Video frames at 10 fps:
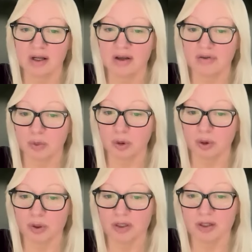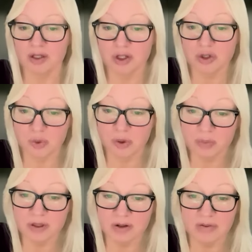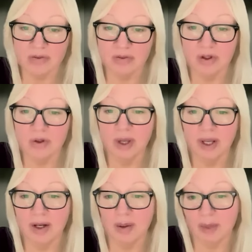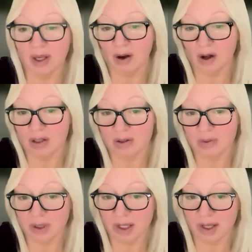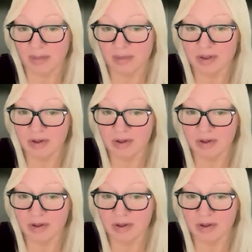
If your purpose is descriptive, you cannot make causal claims.